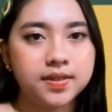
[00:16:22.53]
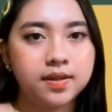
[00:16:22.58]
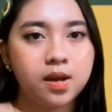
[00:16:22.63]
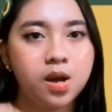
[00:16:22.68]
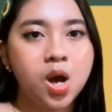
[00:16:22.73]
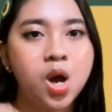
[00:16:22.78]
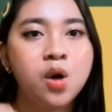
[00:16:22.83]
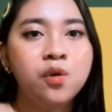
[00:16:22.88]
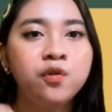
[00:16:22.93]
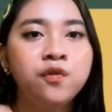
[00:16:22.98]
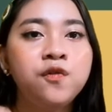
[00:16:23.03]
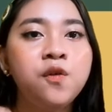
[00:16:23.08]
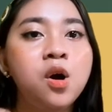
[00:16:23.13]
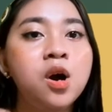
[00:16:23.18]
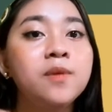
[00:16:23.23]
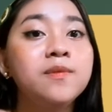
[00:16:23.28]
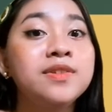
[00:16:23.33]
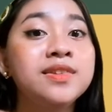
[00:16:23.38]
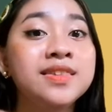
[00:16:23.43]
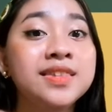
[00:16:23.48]
form
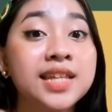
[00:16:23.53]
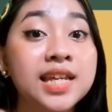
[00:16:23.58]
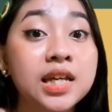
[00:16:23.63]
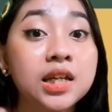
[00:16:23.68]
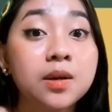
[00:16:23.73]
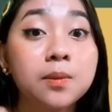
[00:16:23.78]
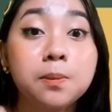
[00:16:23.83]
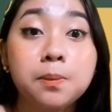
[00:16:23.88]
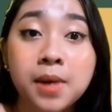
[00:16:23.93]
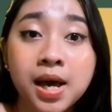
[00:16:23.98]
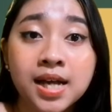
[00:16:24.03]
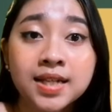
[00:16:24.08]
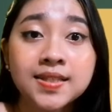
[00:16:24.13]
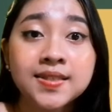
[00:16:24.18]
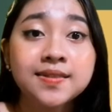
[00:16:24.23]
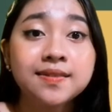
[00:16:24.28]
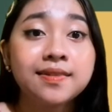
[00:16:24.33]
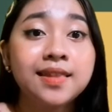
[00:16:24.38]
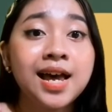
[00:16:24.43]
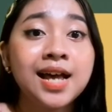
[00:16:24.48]
thick mats
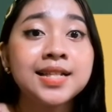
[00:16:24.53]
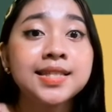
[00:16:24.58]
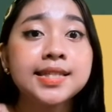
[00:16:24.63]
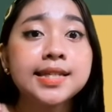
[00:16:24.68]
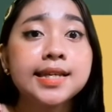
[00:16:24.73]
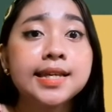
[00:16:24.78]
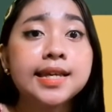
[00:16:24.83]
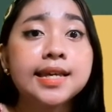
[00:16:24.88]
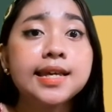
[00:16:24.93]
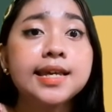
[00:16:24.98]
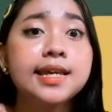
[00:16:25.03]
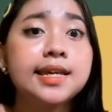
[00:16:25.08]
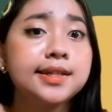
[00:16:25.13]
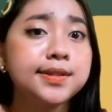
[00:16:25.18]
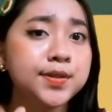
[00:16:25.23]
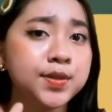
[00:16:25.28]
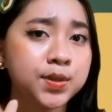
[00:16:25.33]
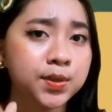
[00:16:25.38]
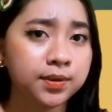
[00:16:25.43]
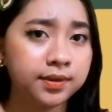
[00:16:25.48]
that
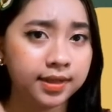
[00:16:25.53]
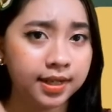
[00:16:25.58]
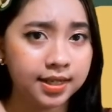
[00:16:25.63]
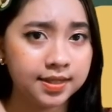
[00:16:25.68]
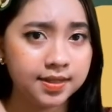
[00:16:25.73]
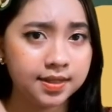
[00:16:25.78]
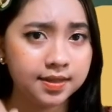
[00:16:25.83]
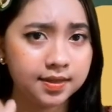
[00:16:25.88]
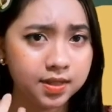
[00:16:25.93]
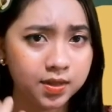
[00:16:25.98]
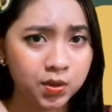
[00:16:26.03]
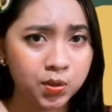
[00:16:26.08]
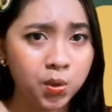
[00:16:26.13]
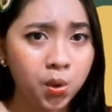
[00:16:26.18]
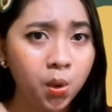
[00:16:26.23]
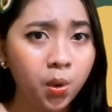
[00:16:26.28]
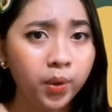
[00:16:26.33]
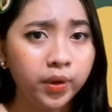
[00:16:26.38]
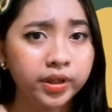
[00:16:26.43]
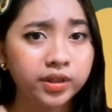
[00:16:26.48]
insulate the
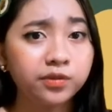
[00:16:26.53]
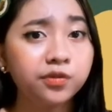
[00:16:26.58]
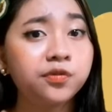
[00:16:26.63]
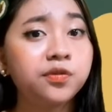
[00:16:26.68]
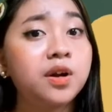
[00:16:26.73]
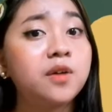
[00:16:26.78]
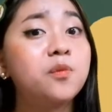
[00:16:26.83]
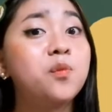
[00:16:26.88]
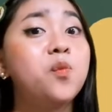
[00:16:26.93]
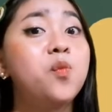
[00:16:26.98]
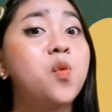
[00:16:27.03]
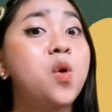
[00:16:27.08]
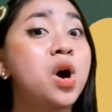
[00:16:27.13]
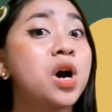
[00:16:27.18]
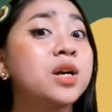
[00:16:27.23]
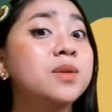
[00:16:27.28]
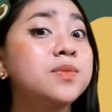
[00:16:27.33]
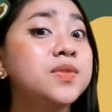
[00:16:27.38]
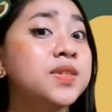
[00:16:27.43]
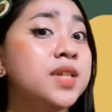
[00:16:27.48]
soil from warm
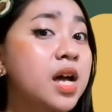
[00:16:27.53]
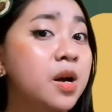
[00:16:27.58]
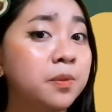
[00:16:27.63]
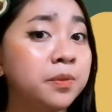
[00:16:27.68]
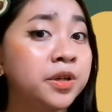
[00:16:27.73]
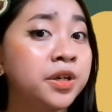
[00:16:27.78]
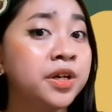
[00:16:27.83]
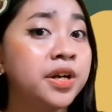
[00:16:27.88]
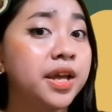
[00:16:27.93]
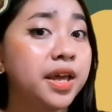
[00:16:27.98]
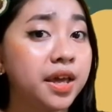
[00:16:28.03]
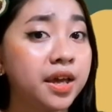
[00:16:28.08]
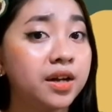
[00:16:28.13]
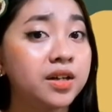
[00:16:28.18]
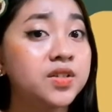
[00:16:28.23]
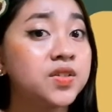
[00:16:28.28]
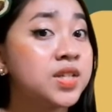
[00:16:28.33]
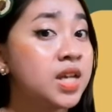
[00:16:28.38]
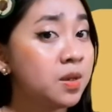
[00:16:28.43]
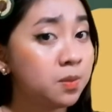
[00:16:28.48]
summer air
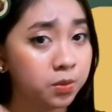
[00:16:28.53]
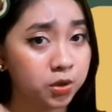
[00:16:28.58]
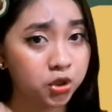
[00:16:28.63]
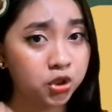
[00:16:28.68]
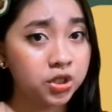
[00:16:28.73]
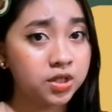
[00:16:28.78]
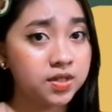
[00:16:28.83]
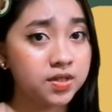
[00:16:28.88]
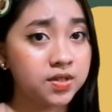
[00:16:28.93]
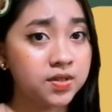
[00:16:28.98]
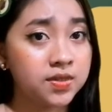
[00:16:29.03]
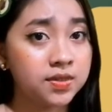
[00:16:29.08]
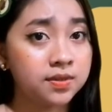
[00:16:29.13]
temperatures.